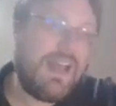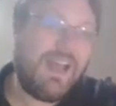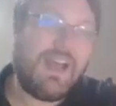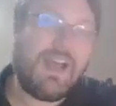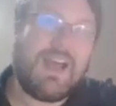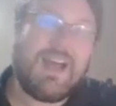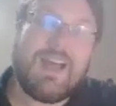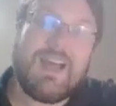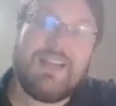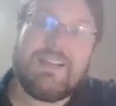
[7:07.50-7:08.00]

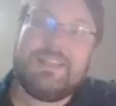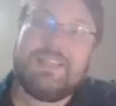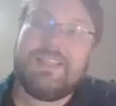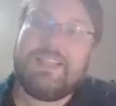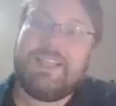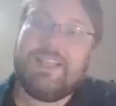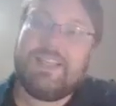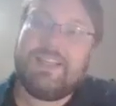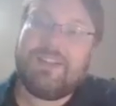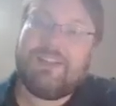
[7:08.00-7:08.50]

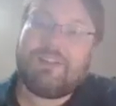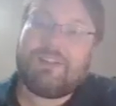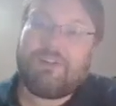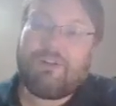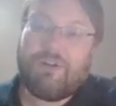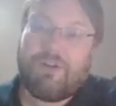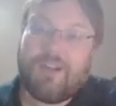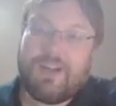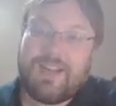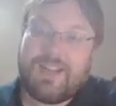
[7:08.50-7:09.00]
The
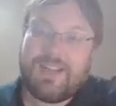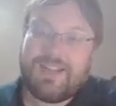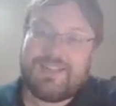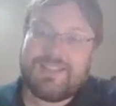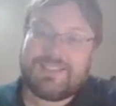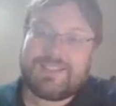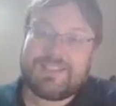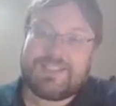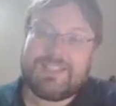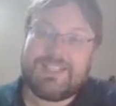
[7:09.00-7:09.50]

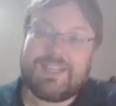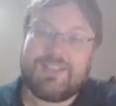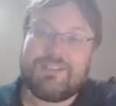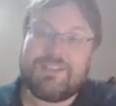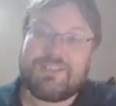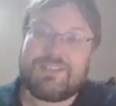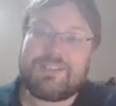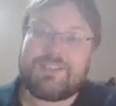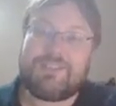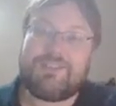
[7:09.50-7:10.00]
accordions tell
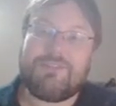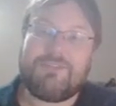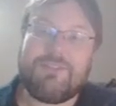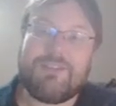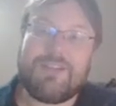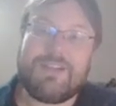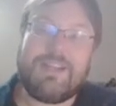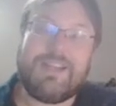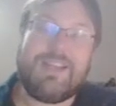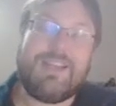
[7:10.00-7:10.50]
the
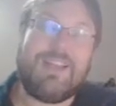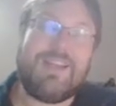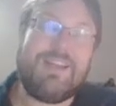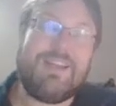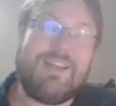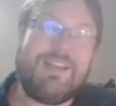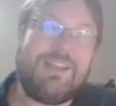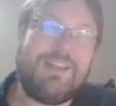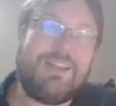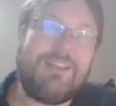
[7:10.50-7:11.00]
story
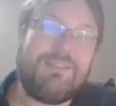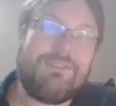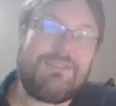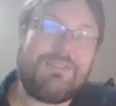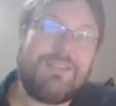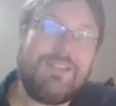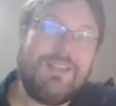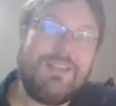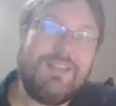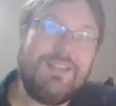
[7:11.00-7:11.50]

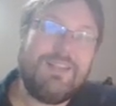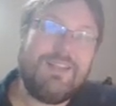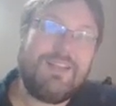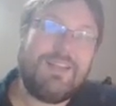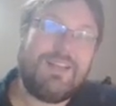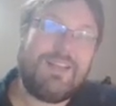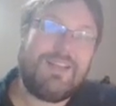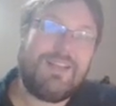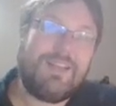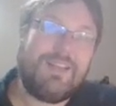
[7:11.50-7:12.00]
of
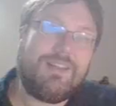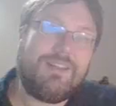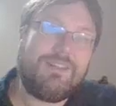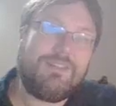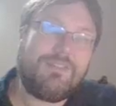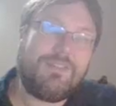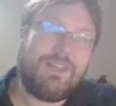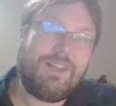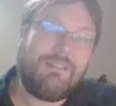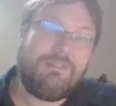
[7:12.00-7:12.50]

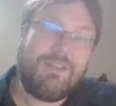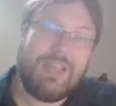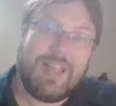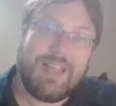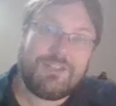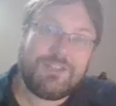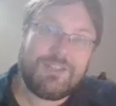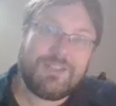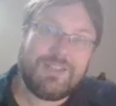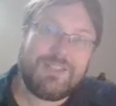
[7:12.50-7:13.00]

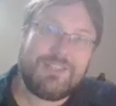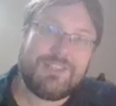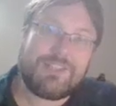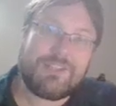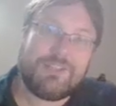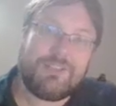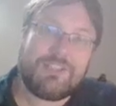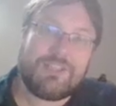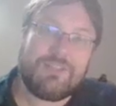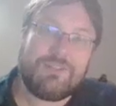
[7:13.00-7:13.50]
Evangeline
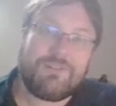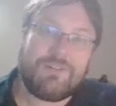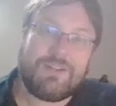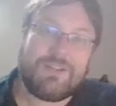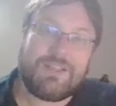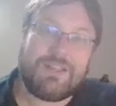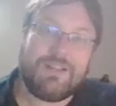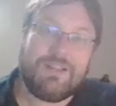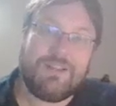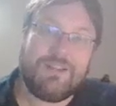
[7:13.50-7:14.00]
searching
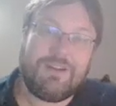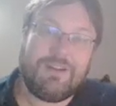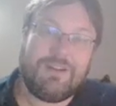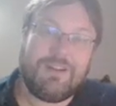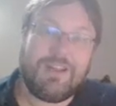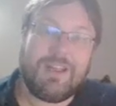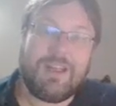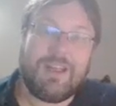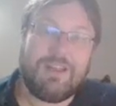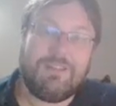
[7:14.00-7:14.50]
for her
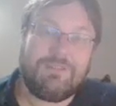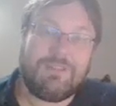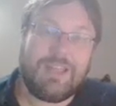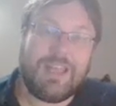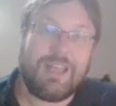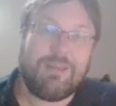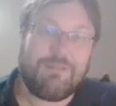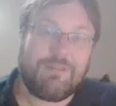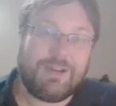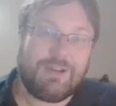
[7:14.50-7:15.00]
love,
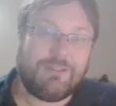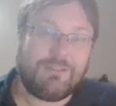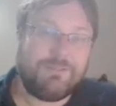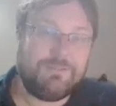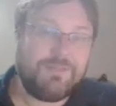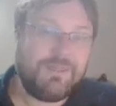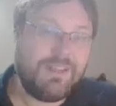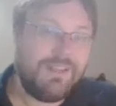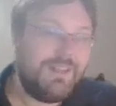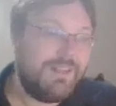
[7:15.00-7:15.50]
Gabriel.
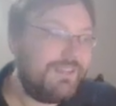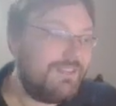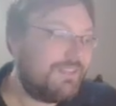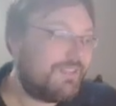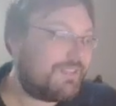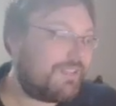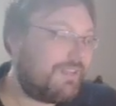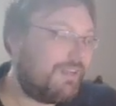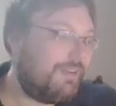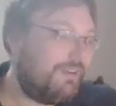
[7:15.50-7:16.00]

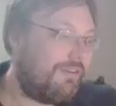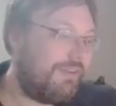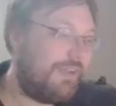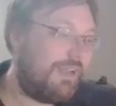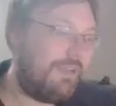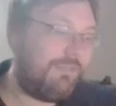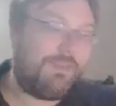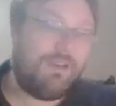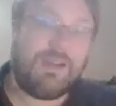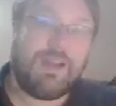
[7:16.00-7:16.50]
So
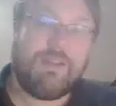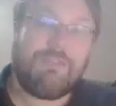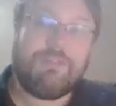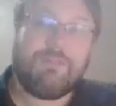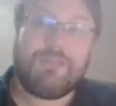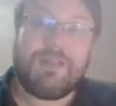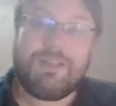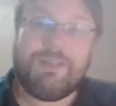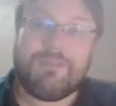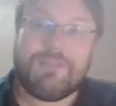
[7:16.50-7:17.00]
if you're not
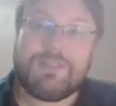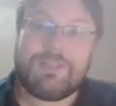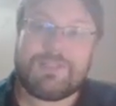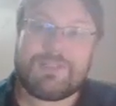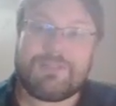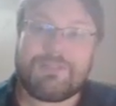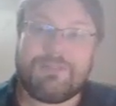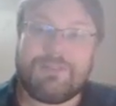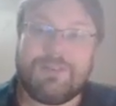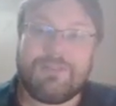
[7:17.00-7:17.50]
familiar with the
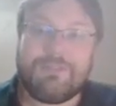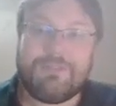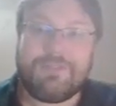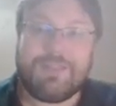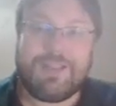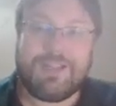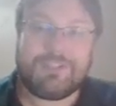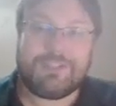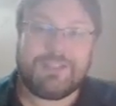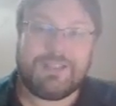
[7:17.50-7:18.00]
story of
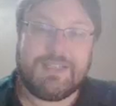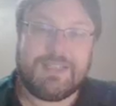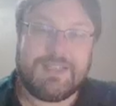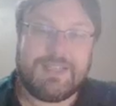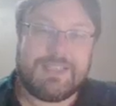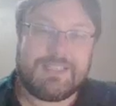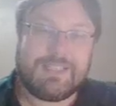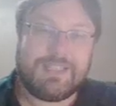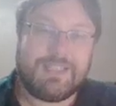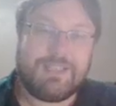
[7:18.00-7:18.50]
Evangeline,
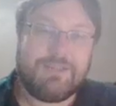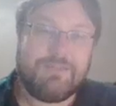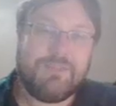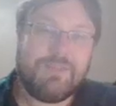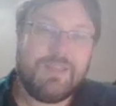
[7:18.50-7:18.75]
it's a